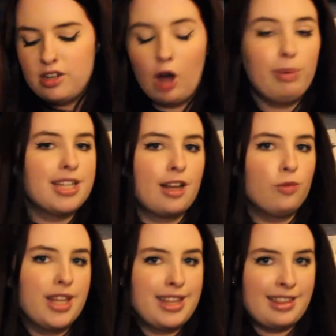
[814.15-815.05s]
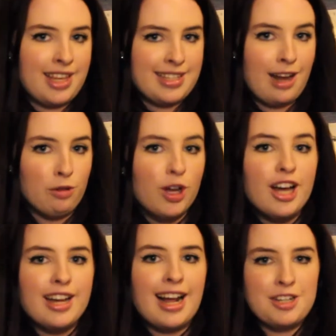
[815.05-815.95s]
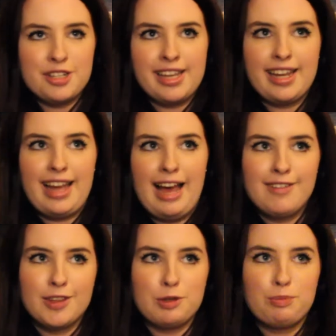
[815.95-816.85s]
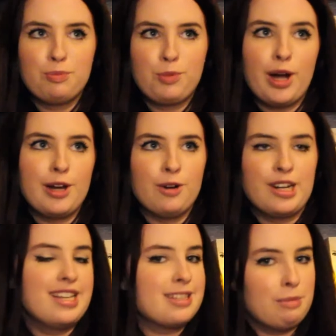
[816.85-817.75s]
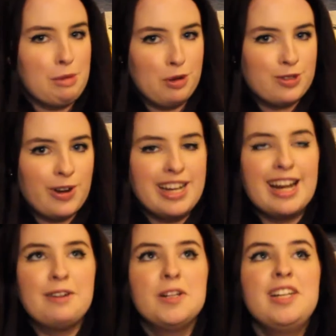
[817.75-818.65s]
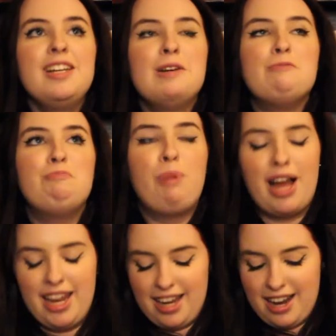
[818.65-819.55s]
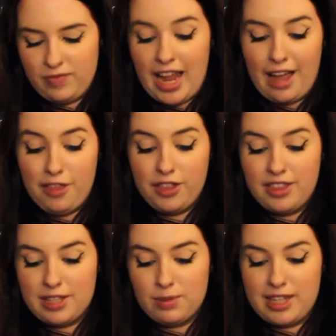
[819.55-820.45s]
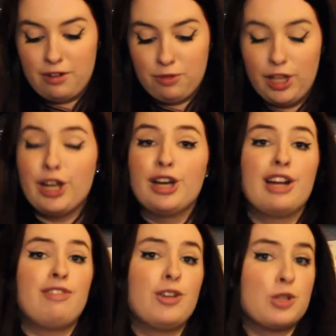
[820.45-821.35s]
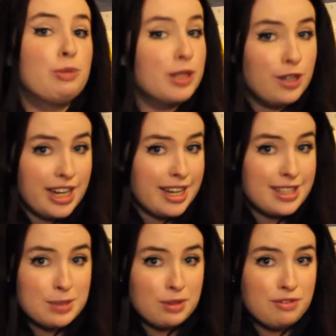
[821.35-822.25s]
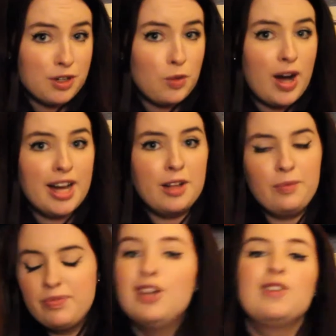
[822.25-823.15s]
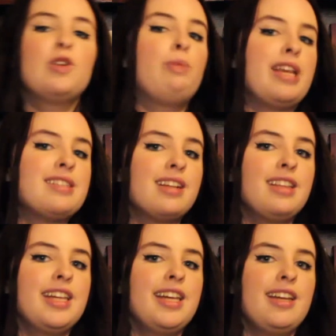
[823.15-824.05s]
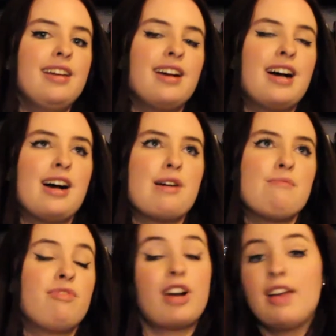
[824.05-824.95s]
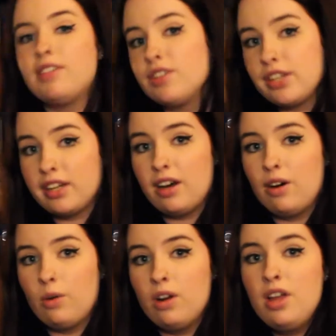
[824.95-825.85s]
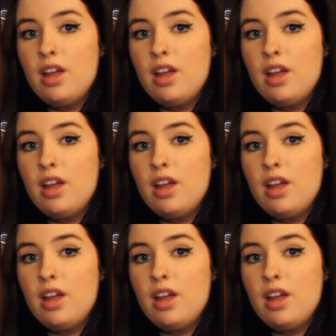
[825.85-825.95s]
Not because I don't think that they sound good, I just like have other priorities on my books right now. But yeah, I thought that this one sounded really good. I've also been looking at this one for a while. So basically, 5 years ago,